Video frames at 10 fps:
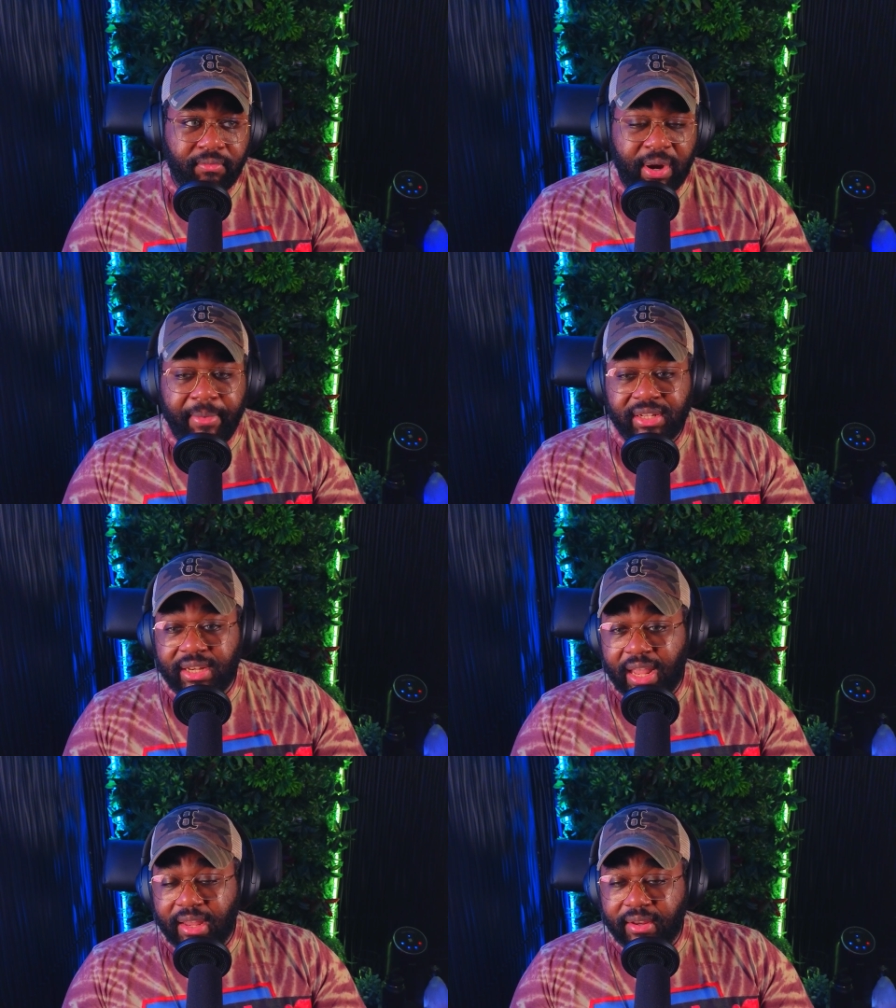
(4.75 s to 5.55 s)
Rema is
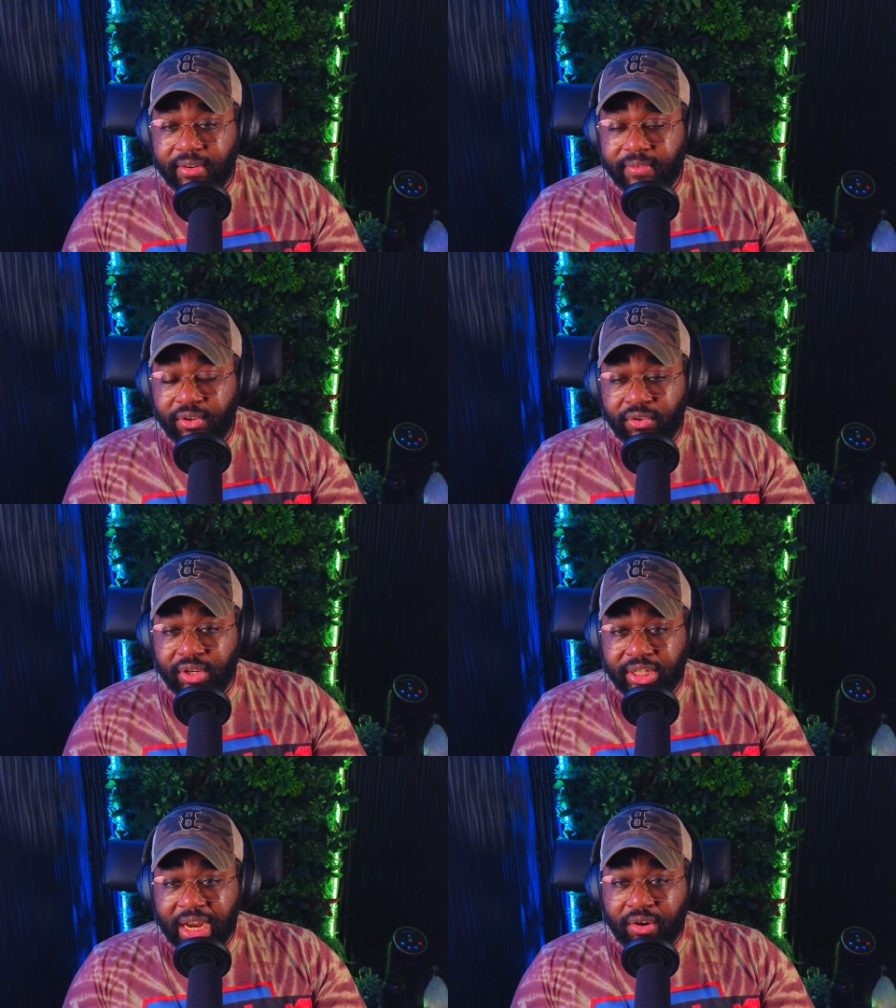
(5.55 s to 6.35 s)
not new to
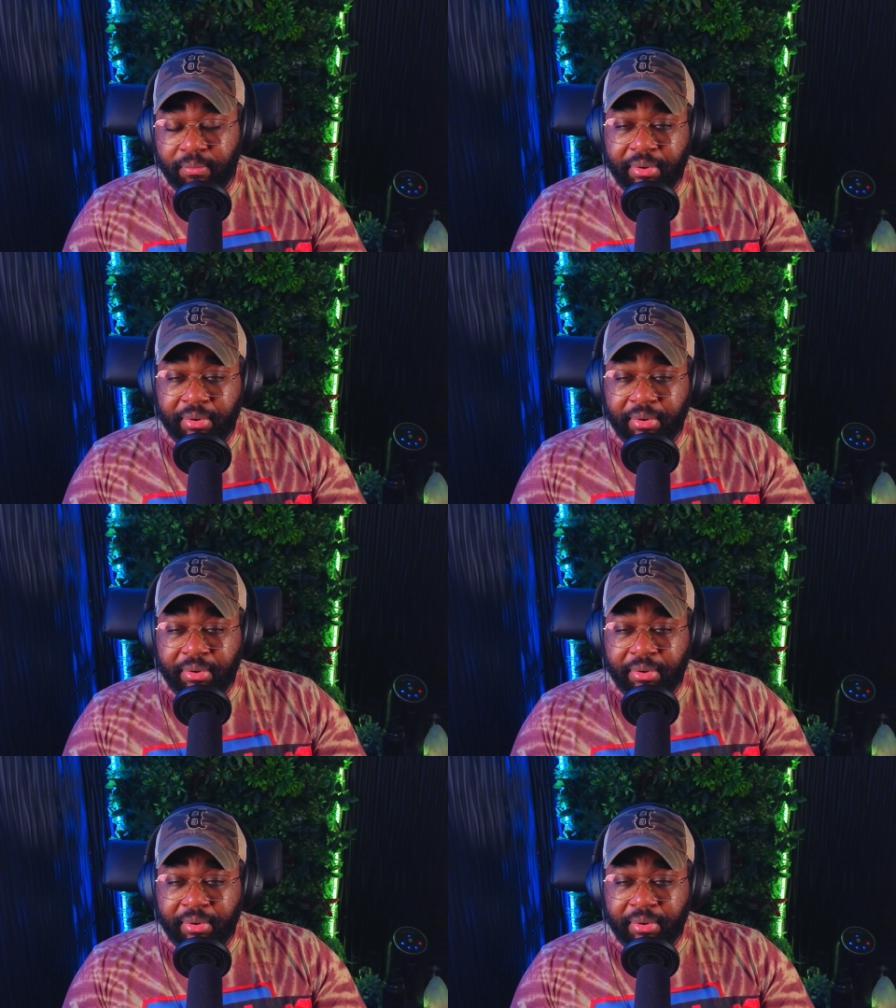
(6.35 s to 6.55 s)
the channel,